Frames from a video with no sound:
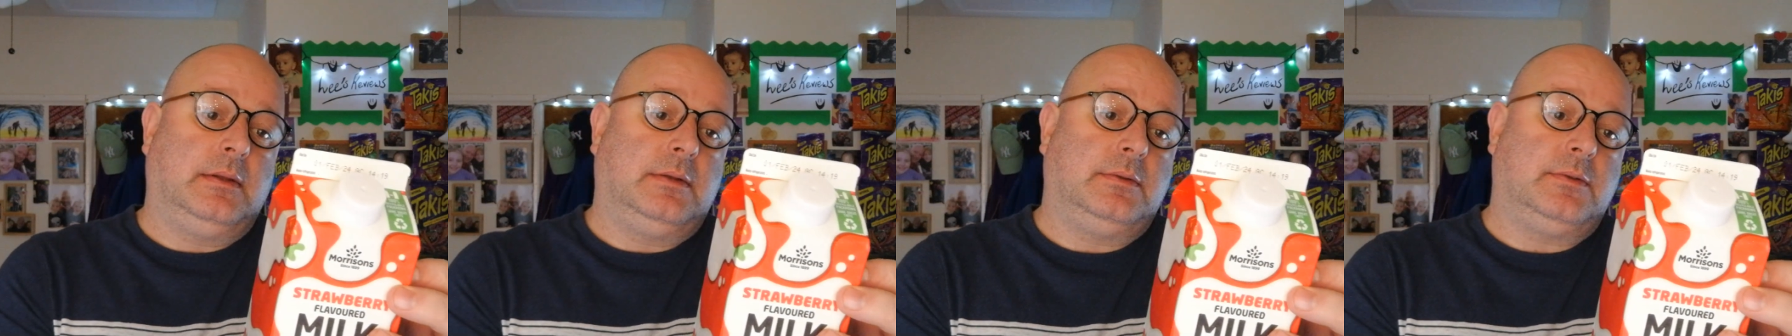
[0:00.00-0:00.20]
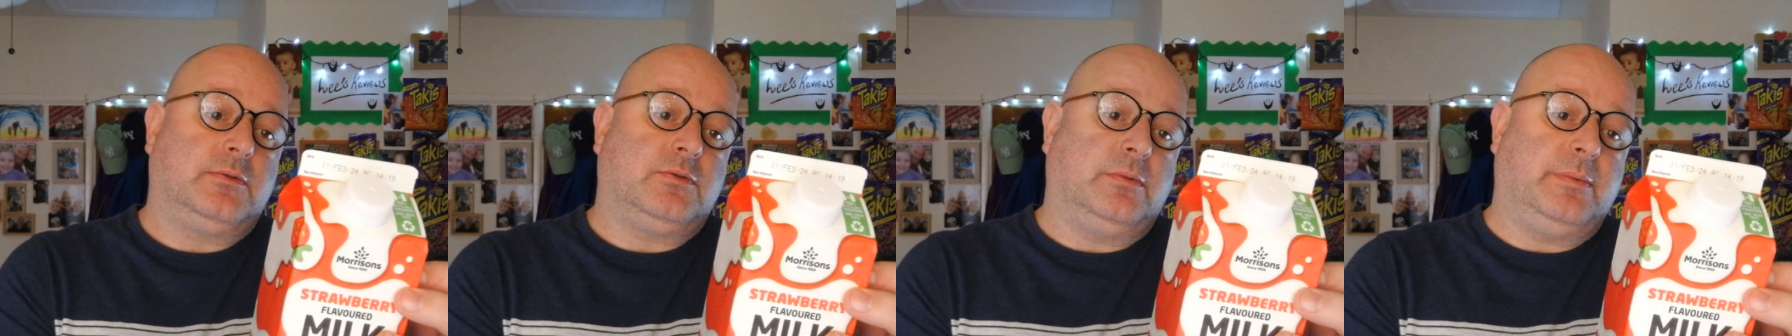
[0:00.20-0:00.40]

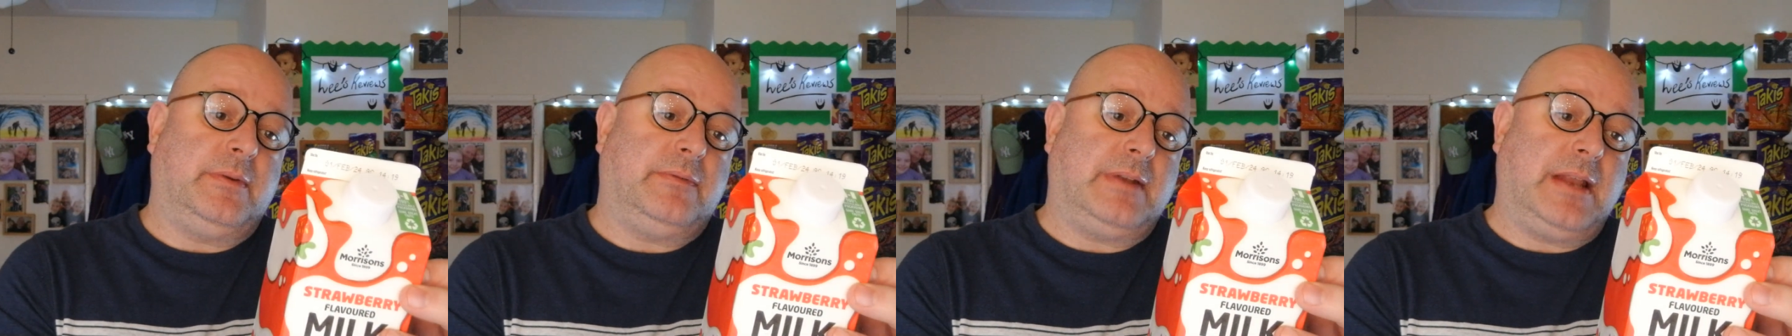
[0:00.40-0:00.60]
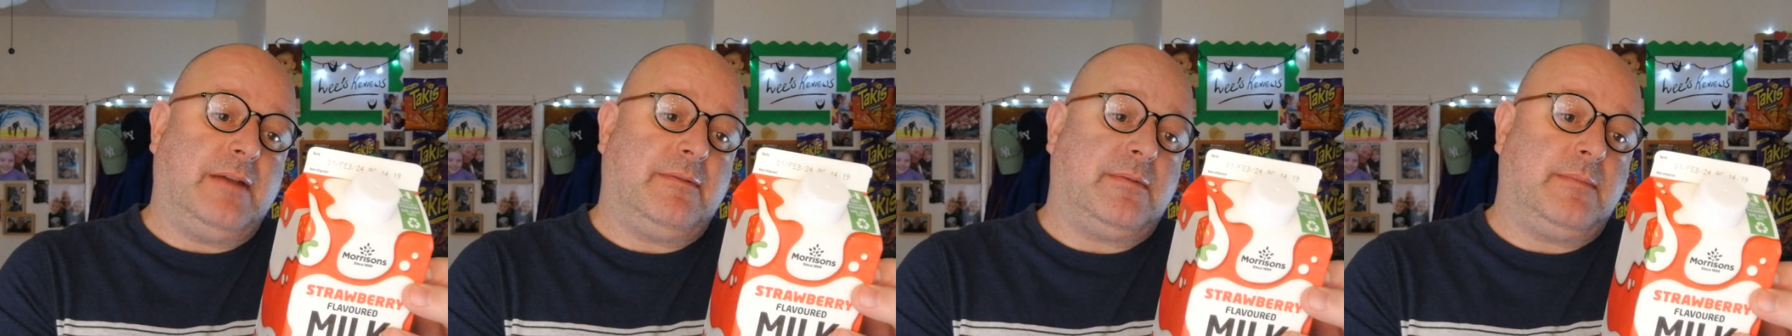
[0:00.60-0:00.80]
Strawberry
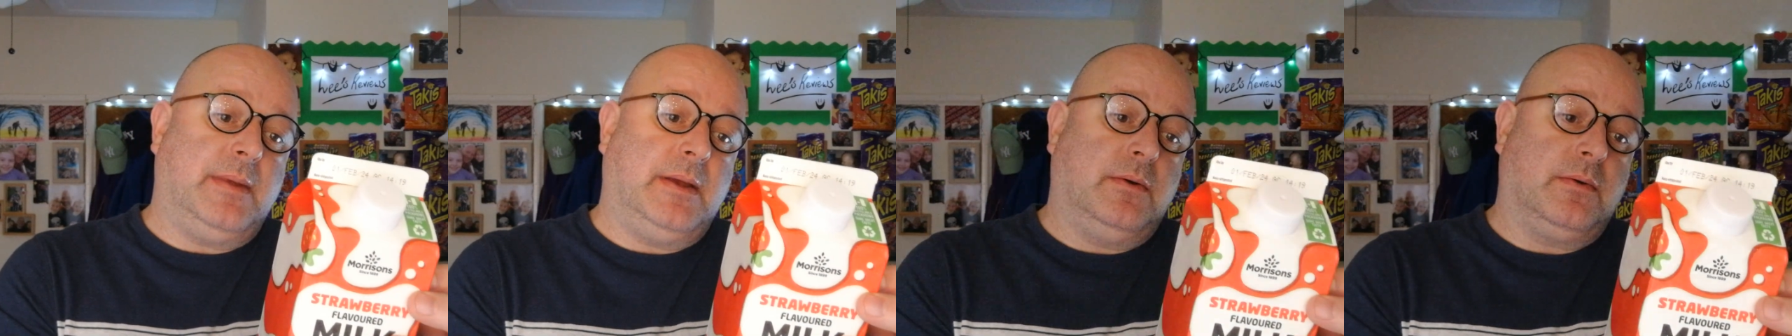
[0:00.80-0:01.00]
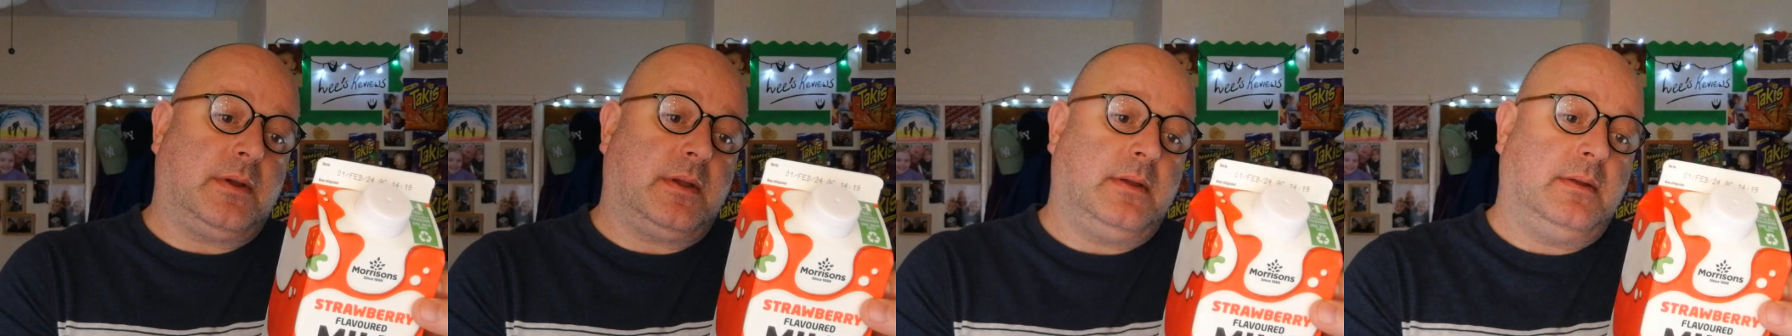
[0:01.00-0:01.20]
flavoured
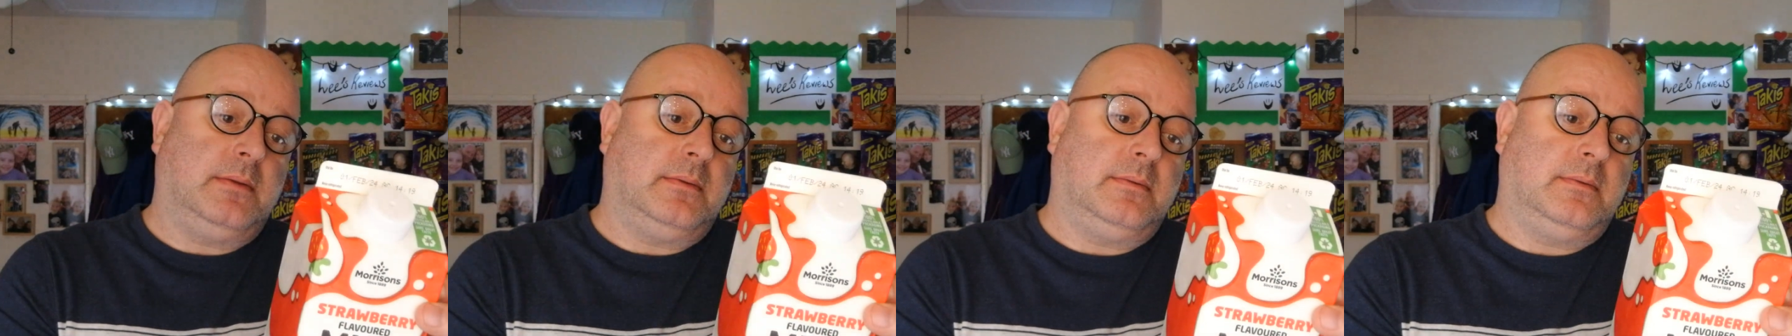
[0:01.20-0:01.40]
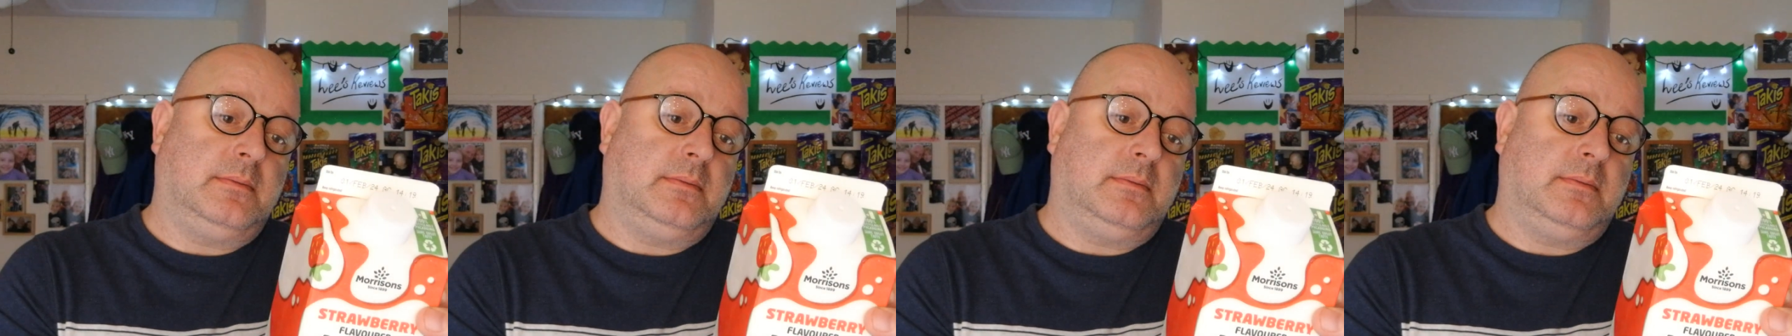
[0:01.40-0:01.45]
milk.